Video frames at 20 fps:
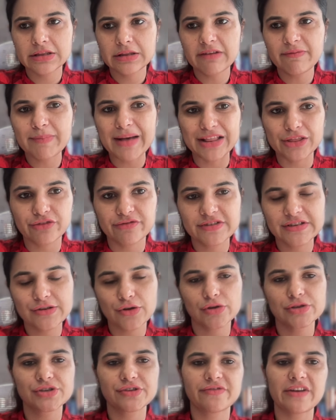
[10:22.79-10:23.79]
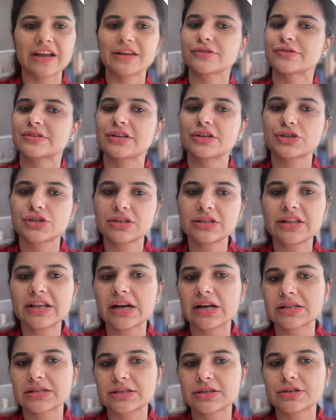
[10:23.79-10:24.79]
the pathophysiology of hallucination? The
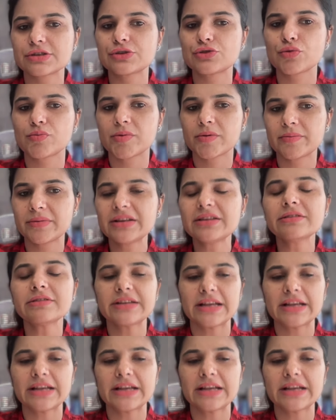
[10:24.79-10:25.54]
answer is dopamine.